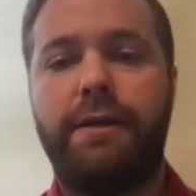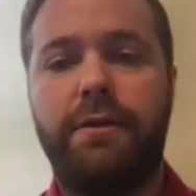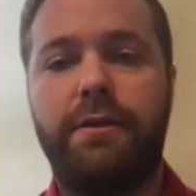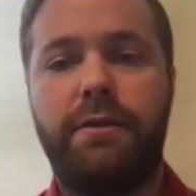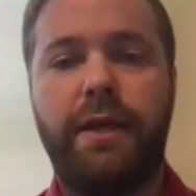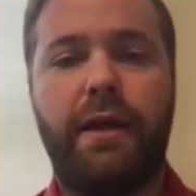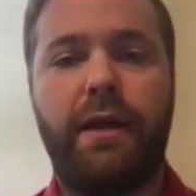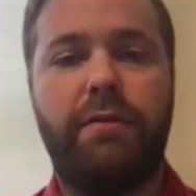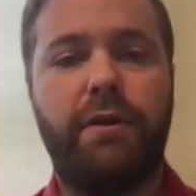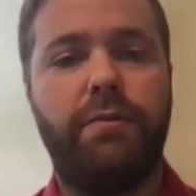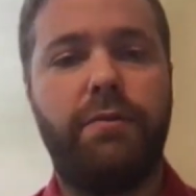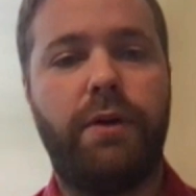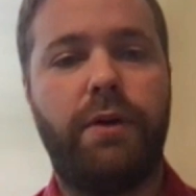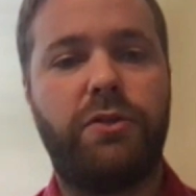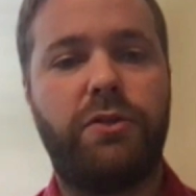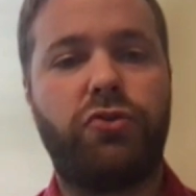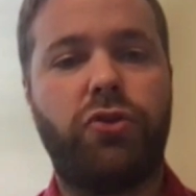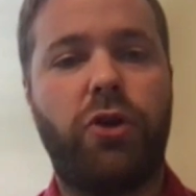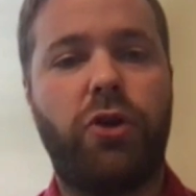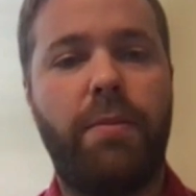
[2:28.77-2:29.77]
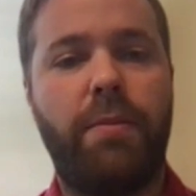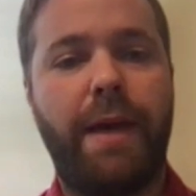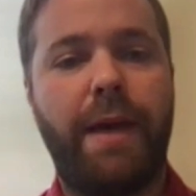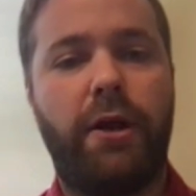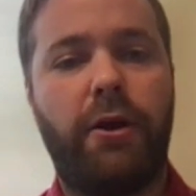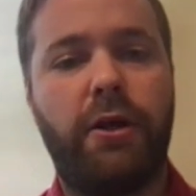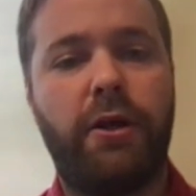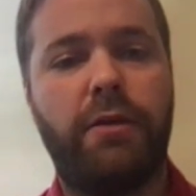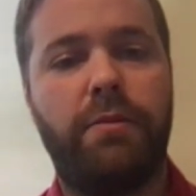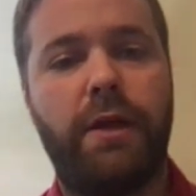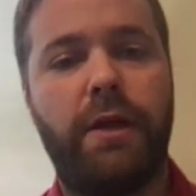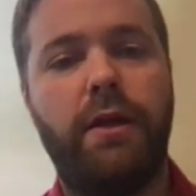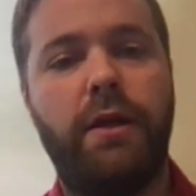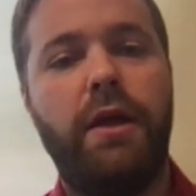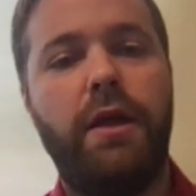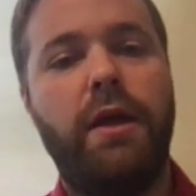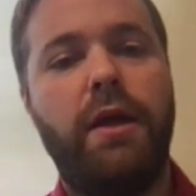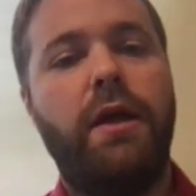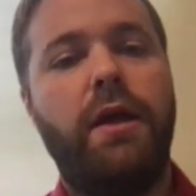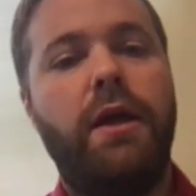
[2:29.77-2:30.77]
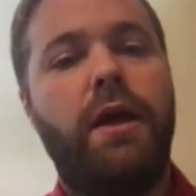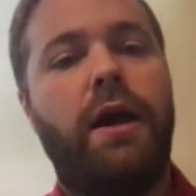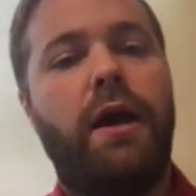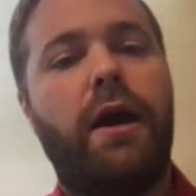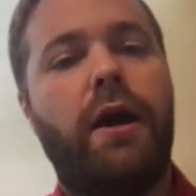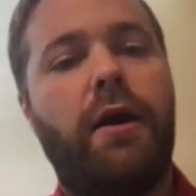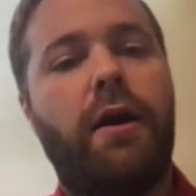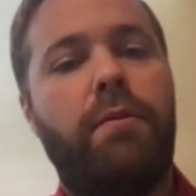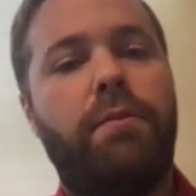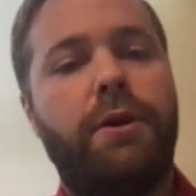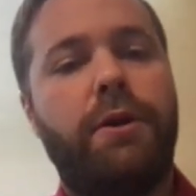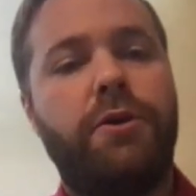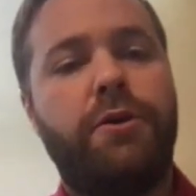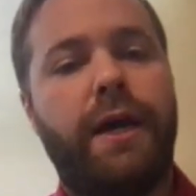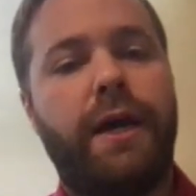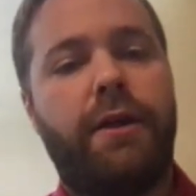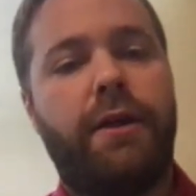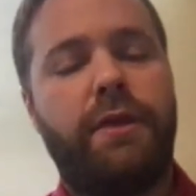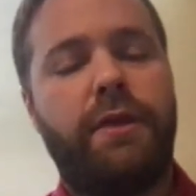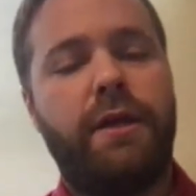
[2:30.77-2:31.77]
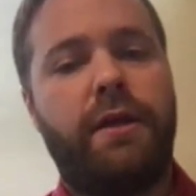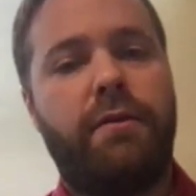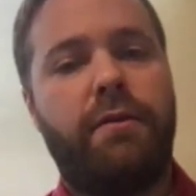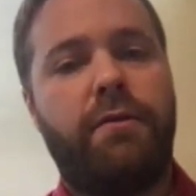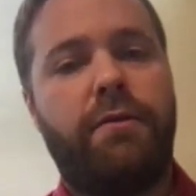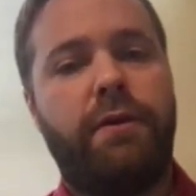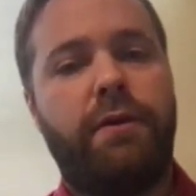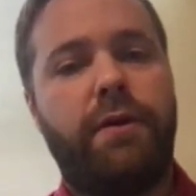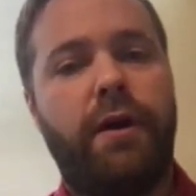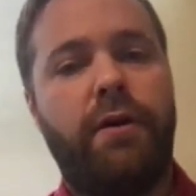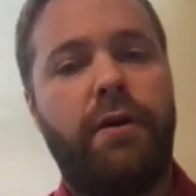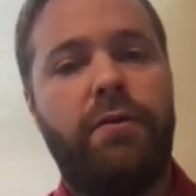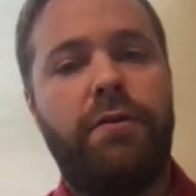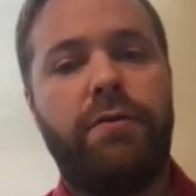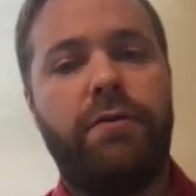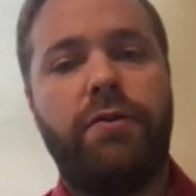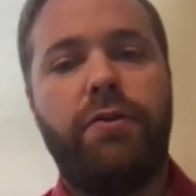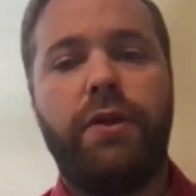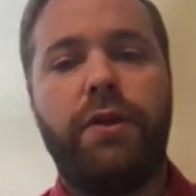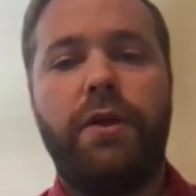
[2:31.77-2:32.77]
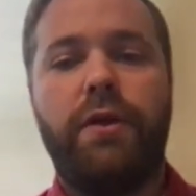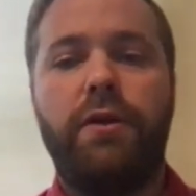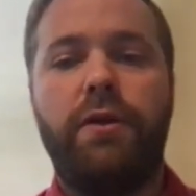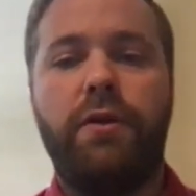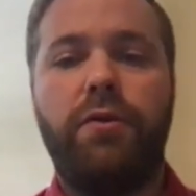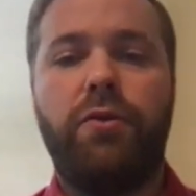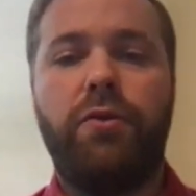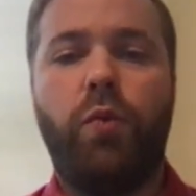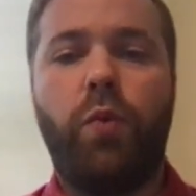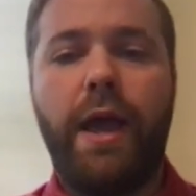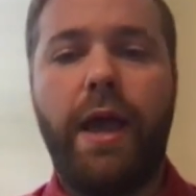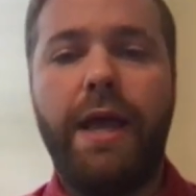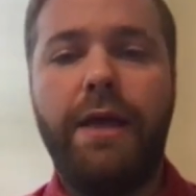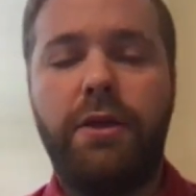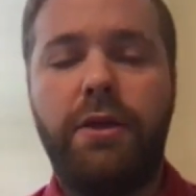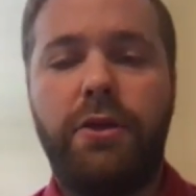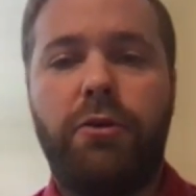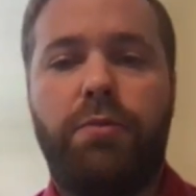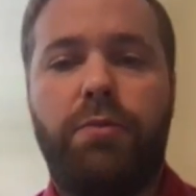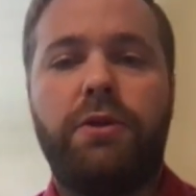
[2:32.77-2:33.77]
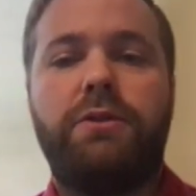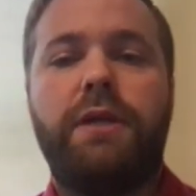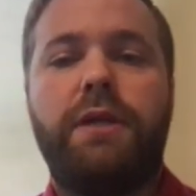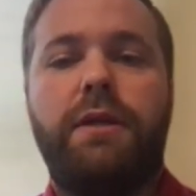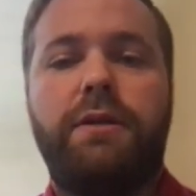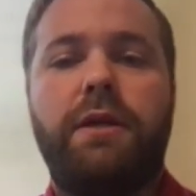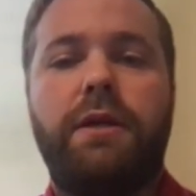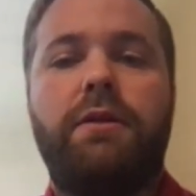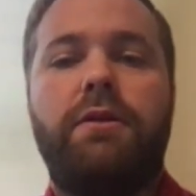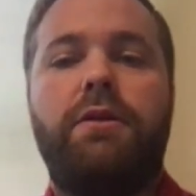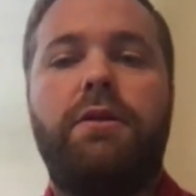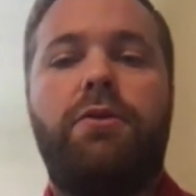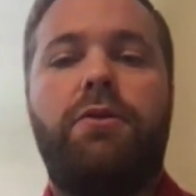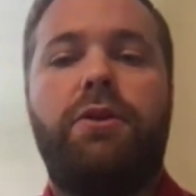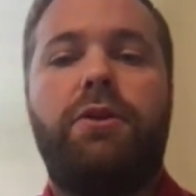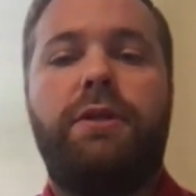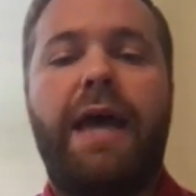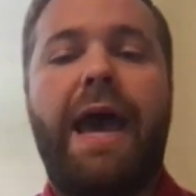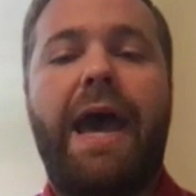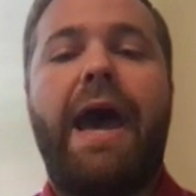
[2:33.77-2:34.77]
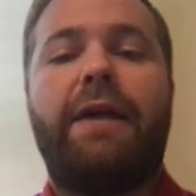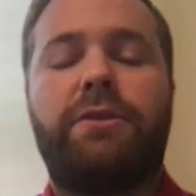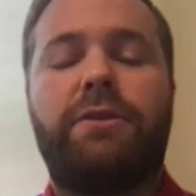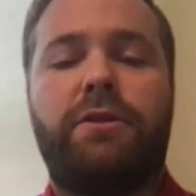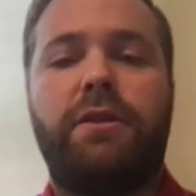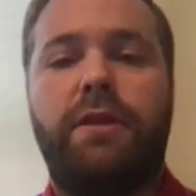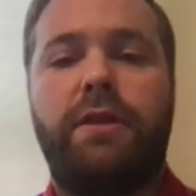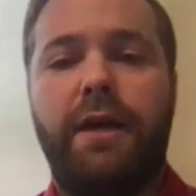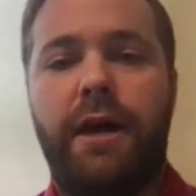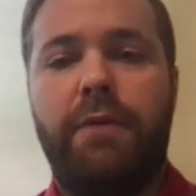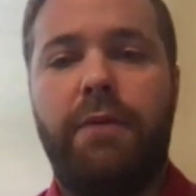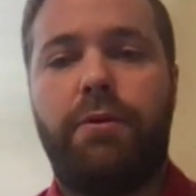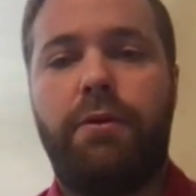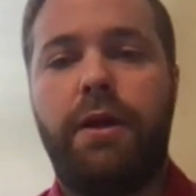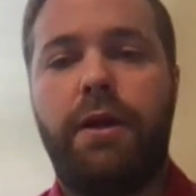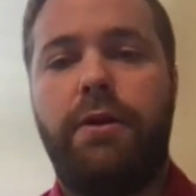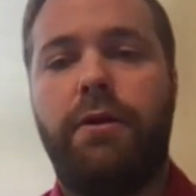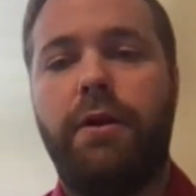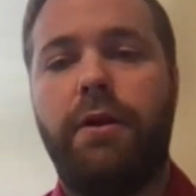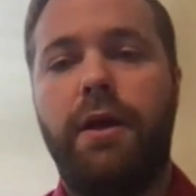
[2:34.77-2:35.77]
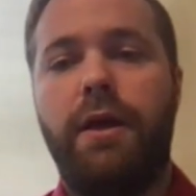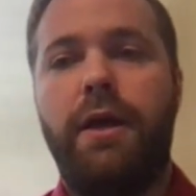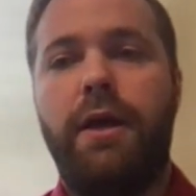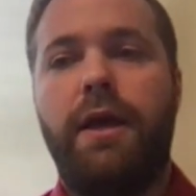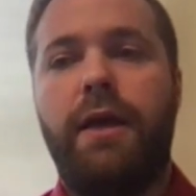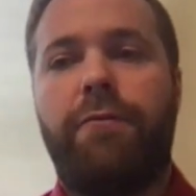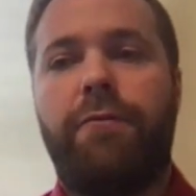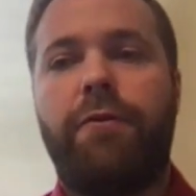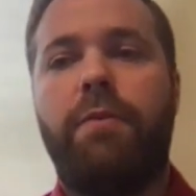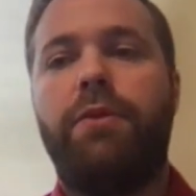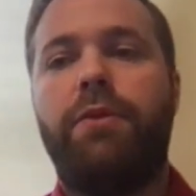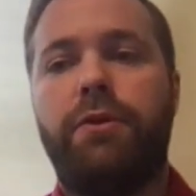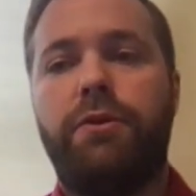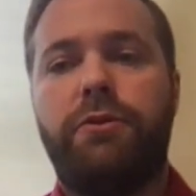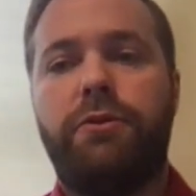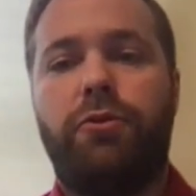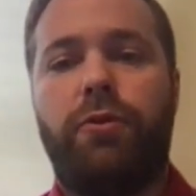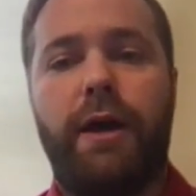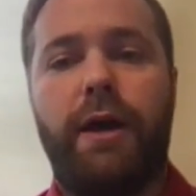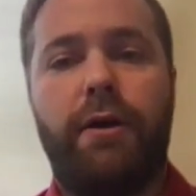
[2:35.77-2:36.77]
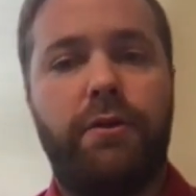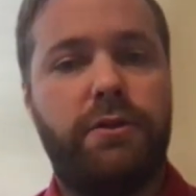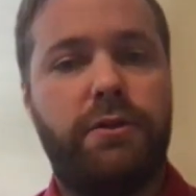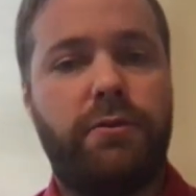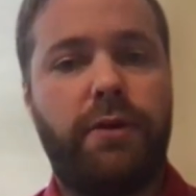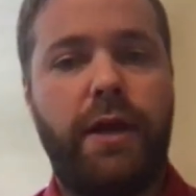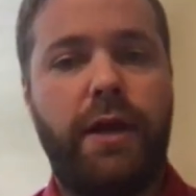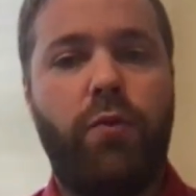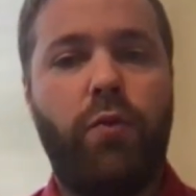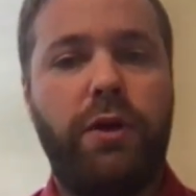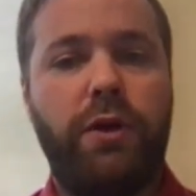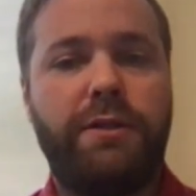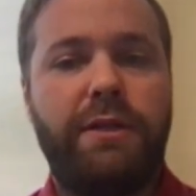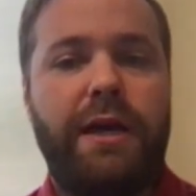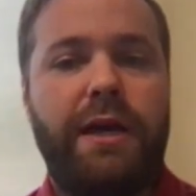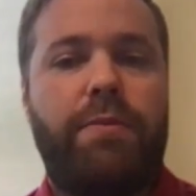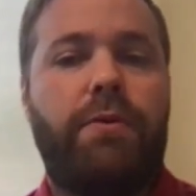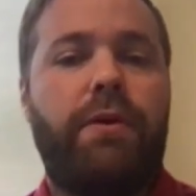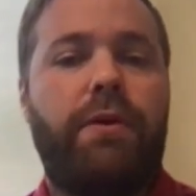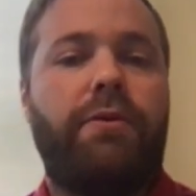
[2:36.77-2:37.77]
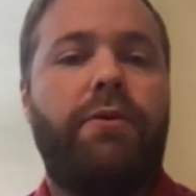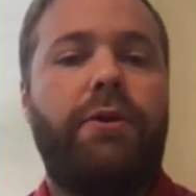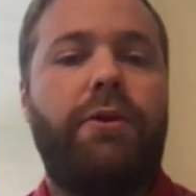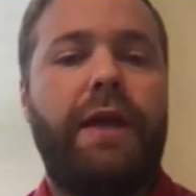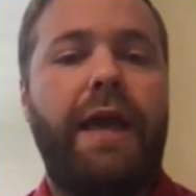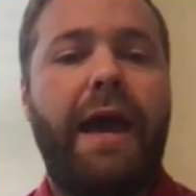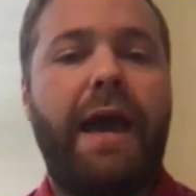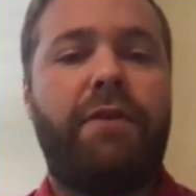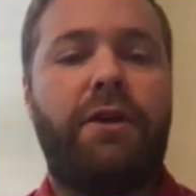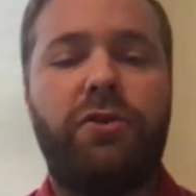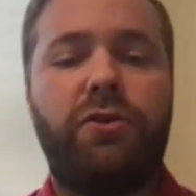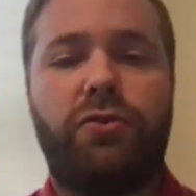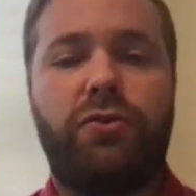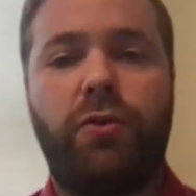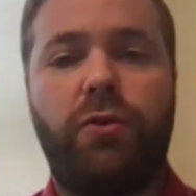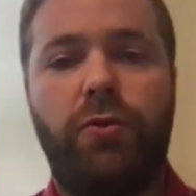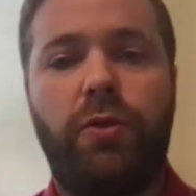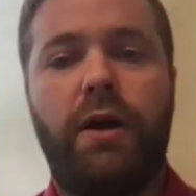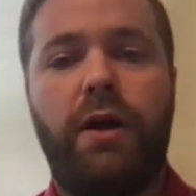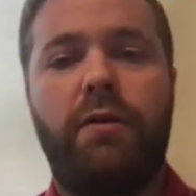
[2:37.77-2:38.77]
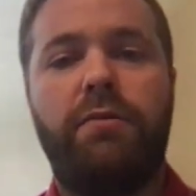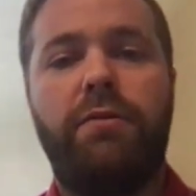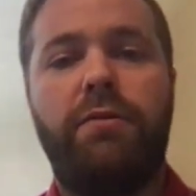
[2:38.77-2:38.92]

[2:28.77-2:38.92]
kind of a straw man argument. But you got to think of the way that you're presenting the task to the operator from those grounds, right? What does the operator really have control of